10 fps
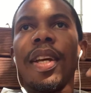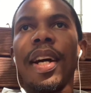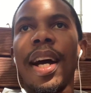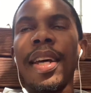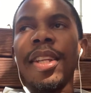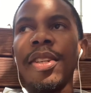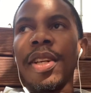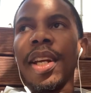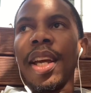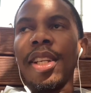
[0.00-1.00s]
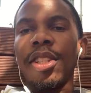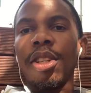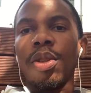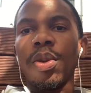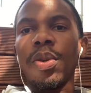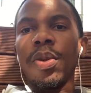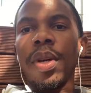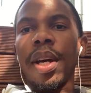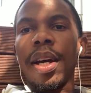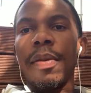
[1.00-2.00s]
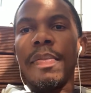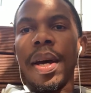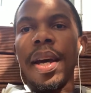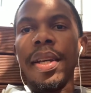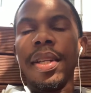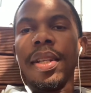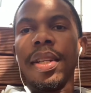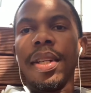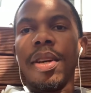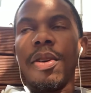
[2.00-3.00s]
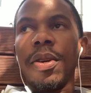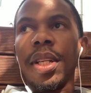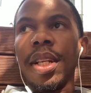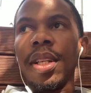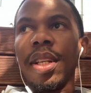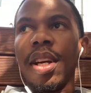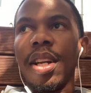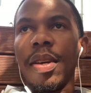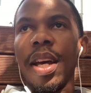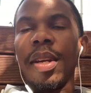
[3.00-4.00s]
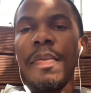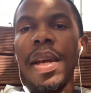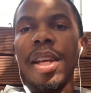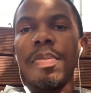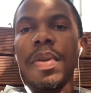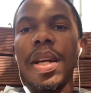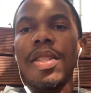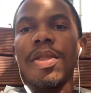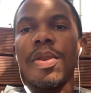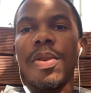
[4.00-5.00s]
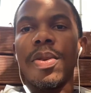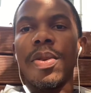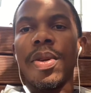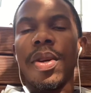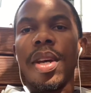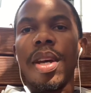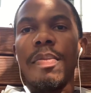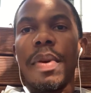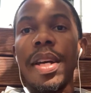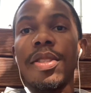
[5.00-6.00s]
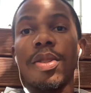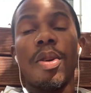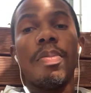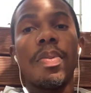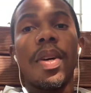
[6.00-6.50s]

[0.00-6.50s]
Either you're gonna enter through a buy order at a market price or a buy stop.